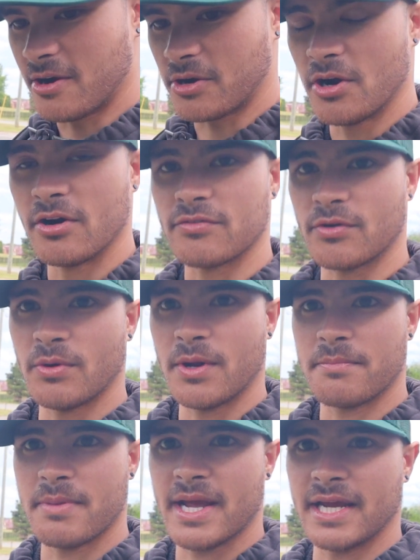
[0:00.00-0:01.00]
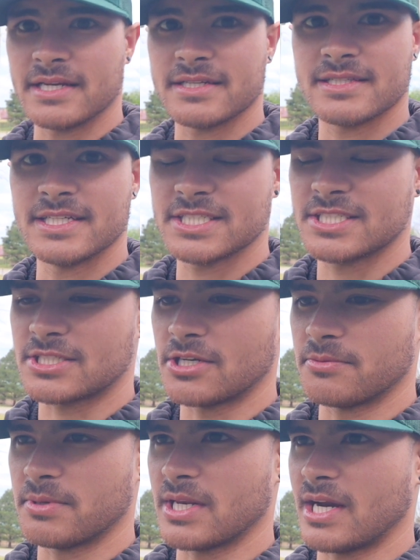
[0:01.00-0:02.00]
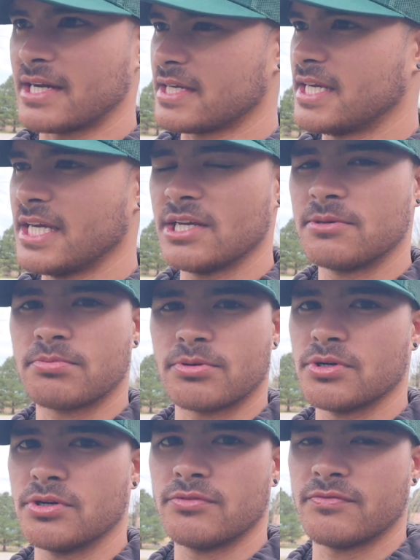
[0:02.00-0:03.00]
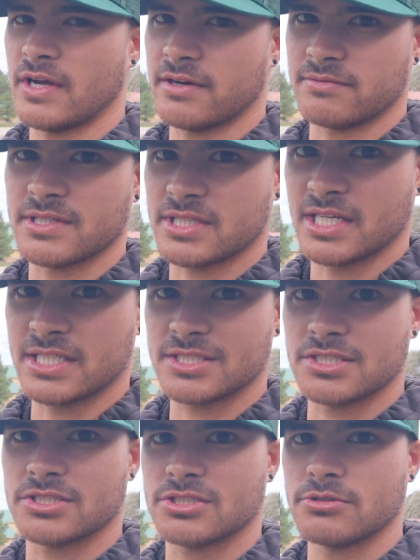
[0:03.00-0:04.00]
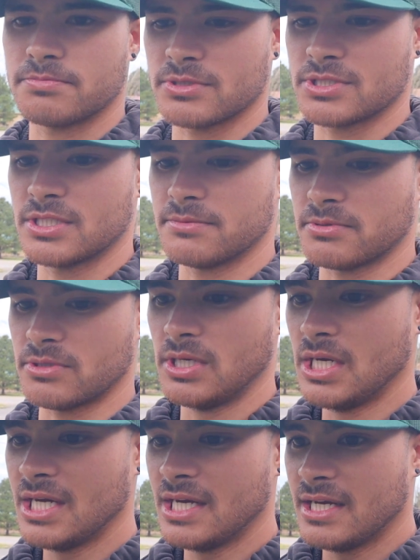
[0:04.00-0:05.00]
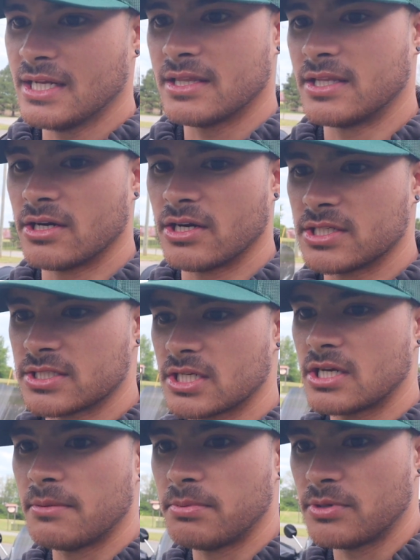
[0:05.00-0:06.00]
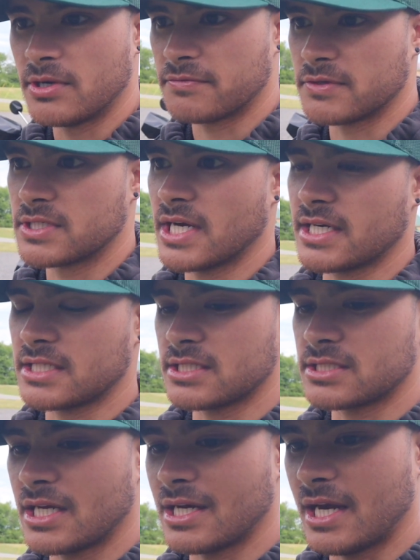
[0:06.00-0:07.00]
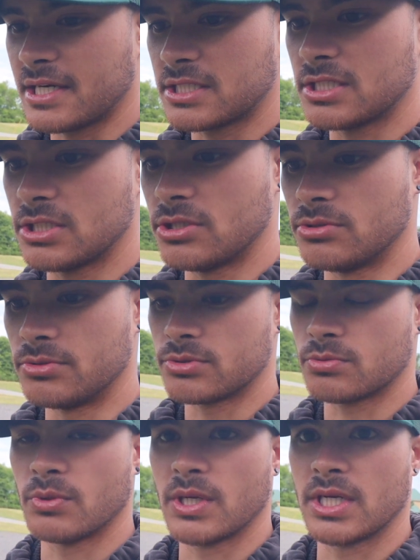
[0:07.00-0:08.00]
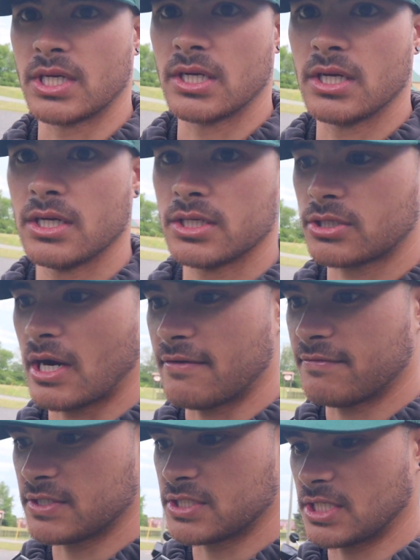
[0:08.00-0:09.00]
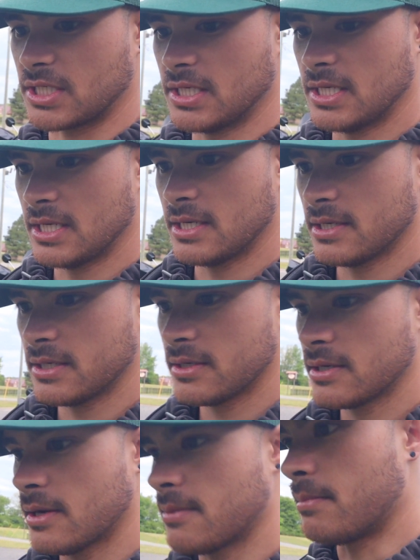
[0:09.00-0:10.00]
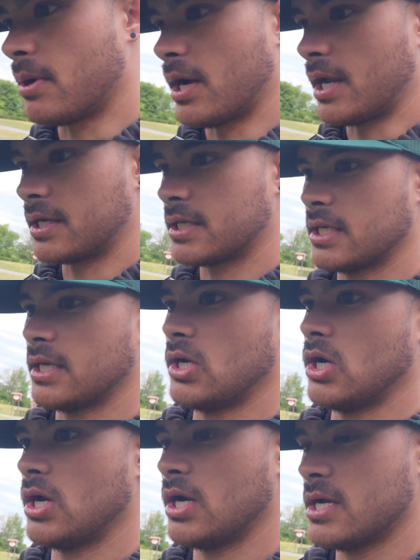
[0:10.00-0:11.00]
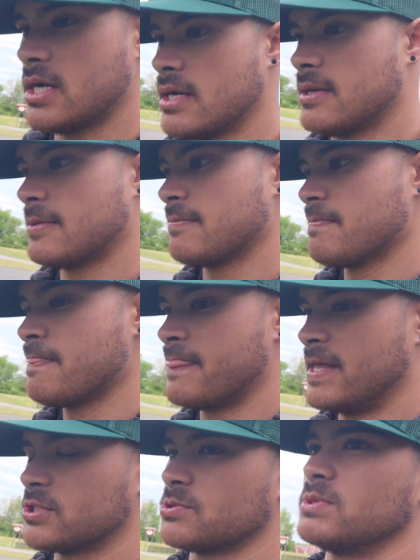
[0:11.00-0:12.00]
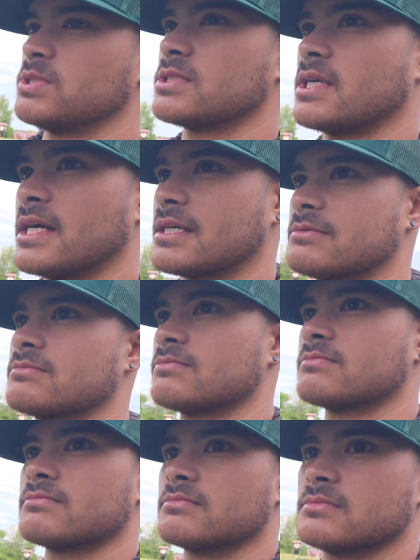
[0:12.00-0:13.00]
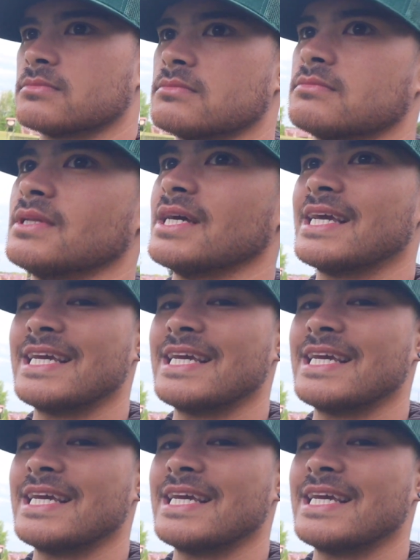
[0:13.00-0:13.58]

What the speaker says: I'll go over what bait. This is gonna be like kid-proof everything. This is super simple. There is a couple different tactics I like to use when trout fishing, but this one's like the